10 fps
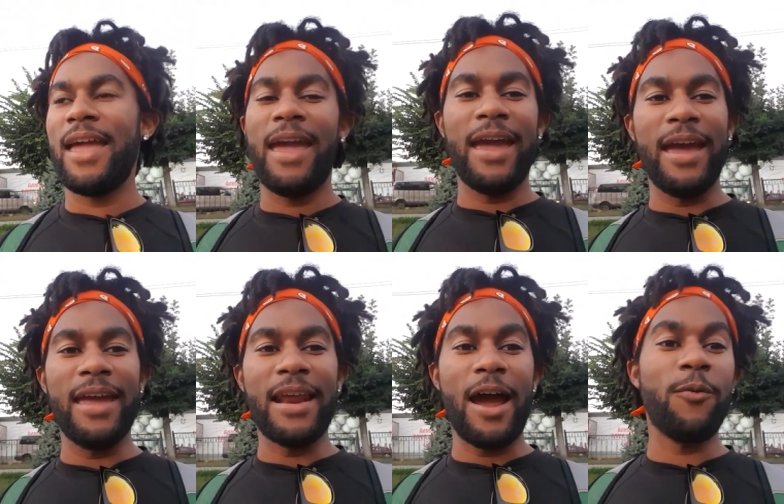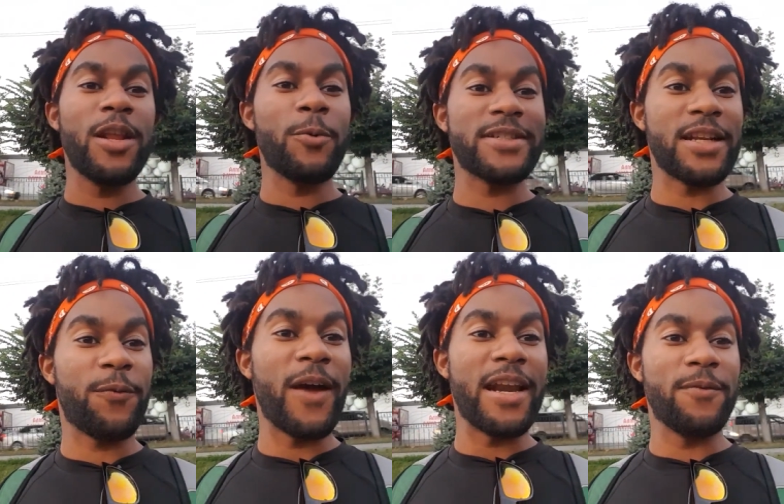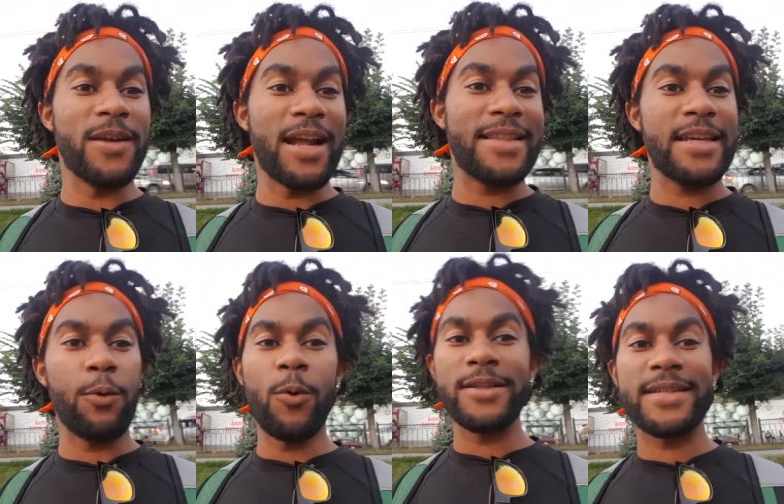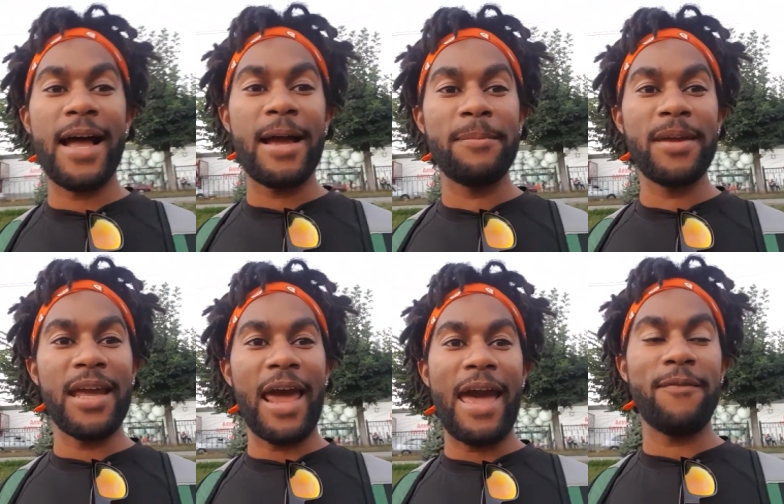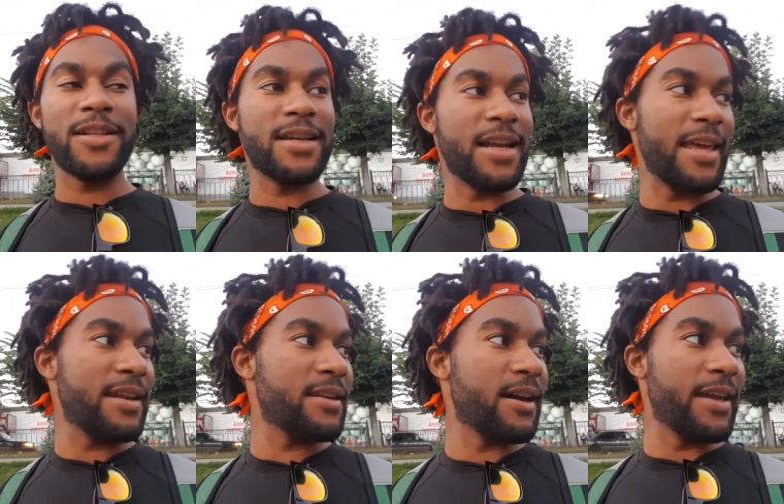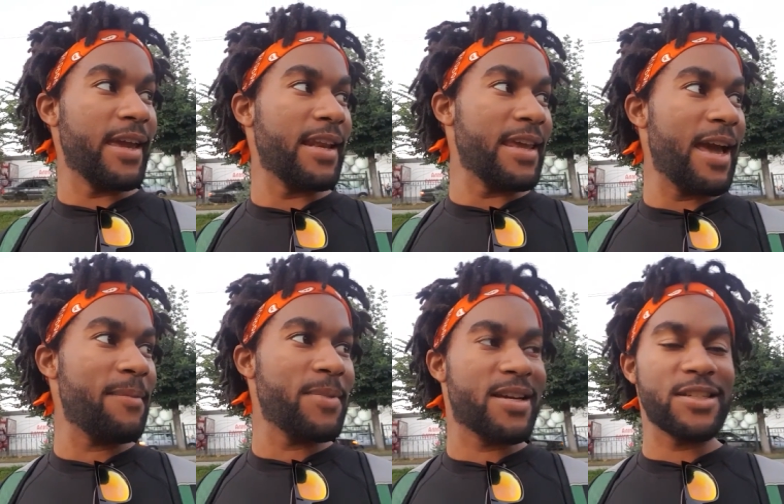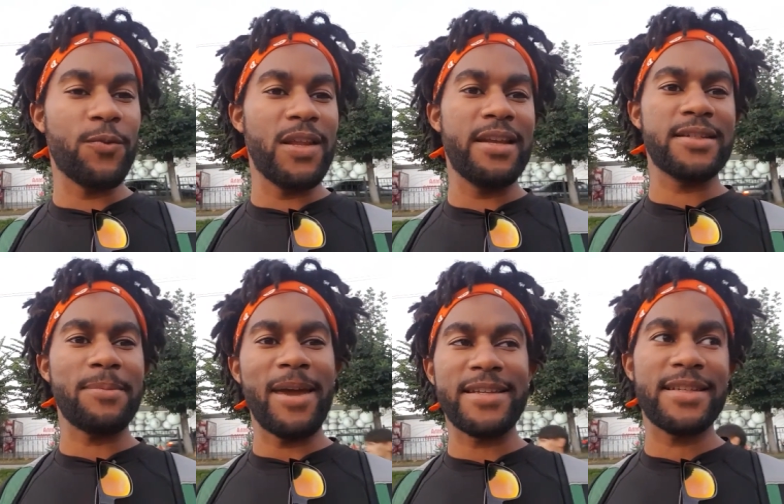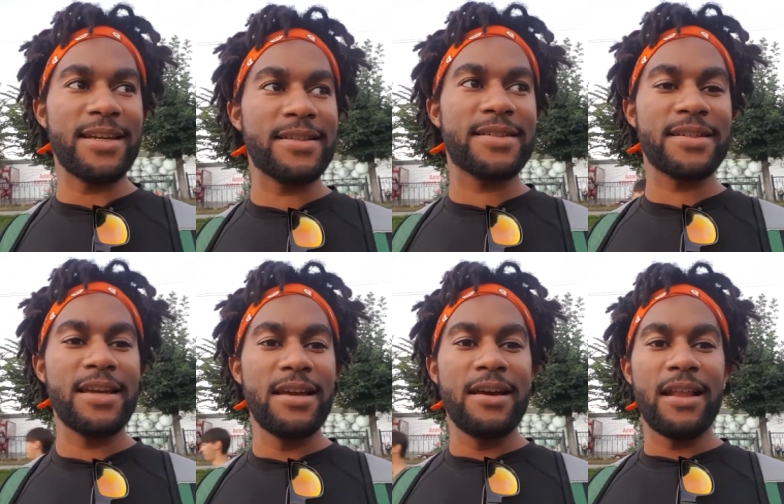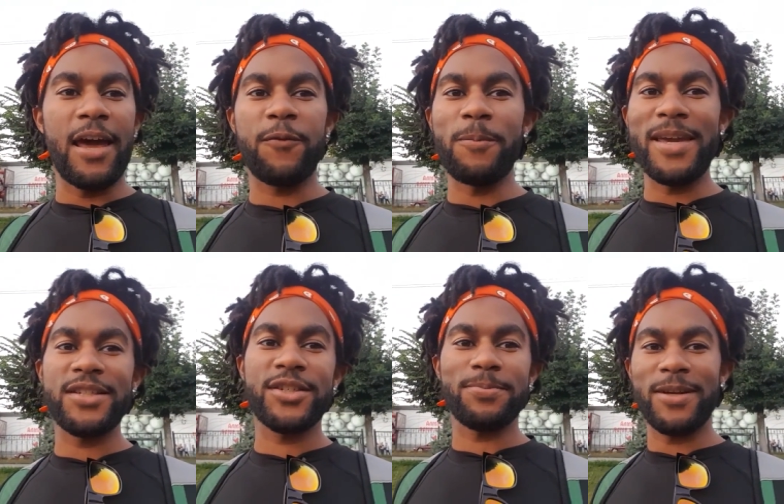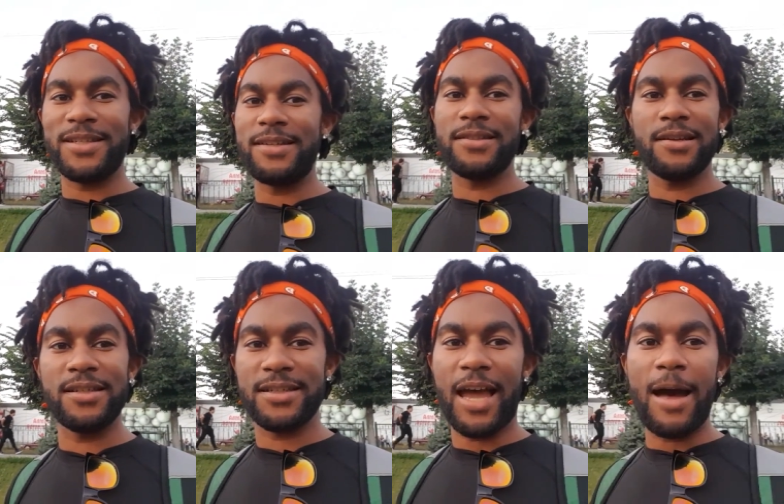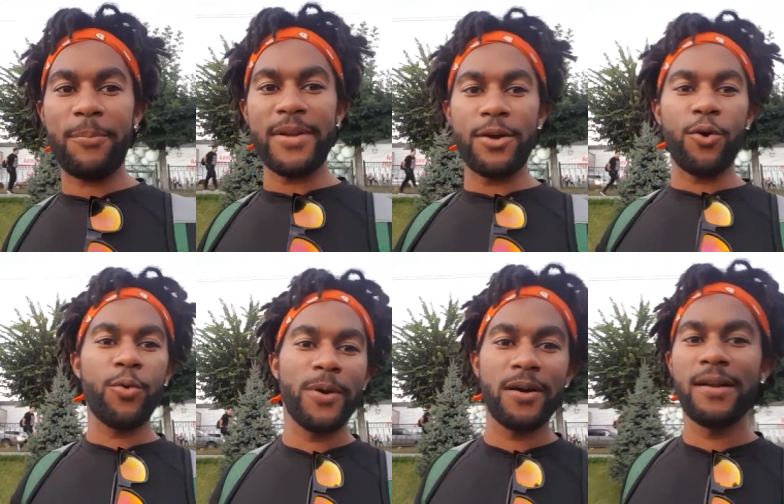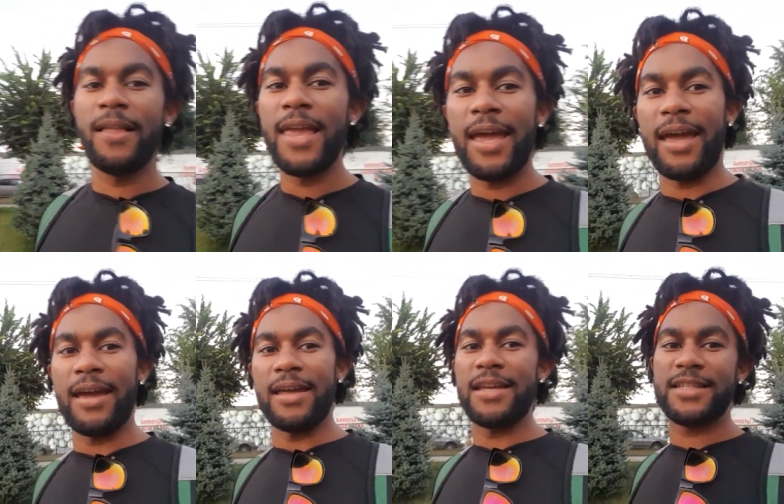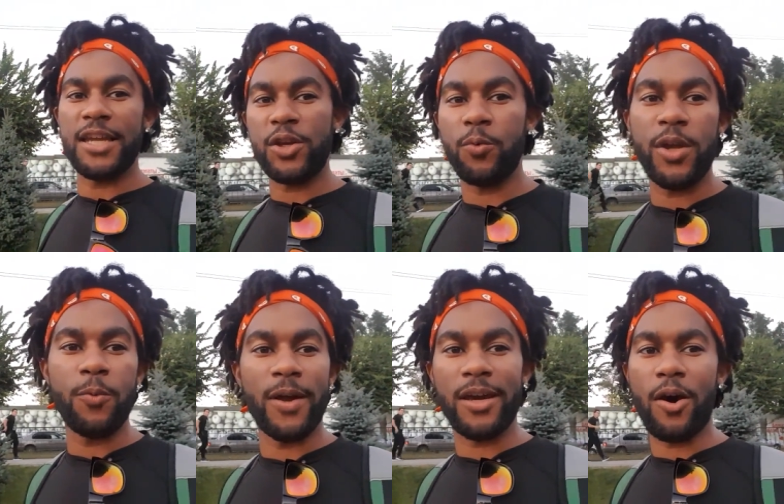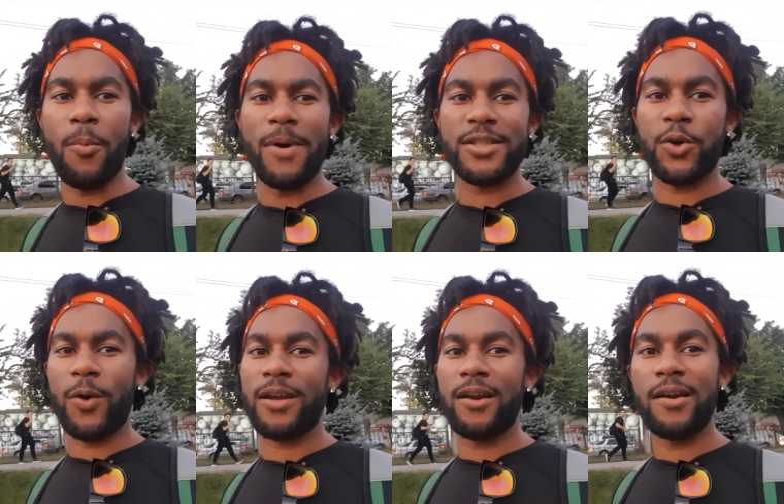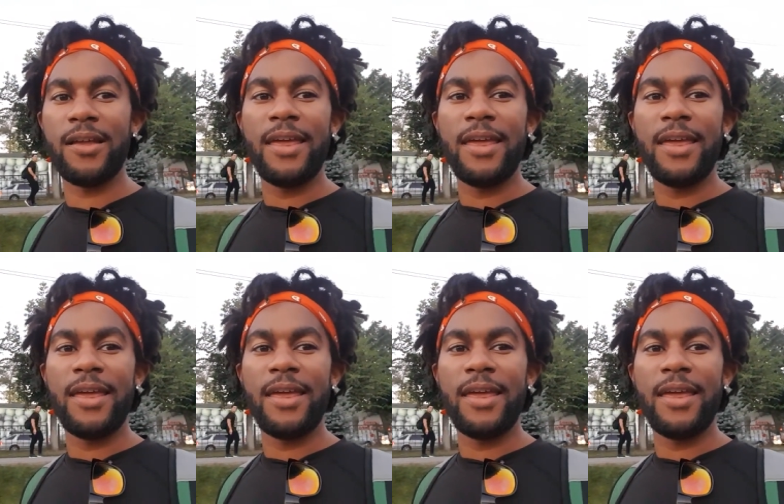And I really wasn't a fan of it. I did it one time and I haven't done it again yet because it really doesn't make sense. Like for me, it's just much easier to just hop in the Uber and he'll take you where you want to go much quicker.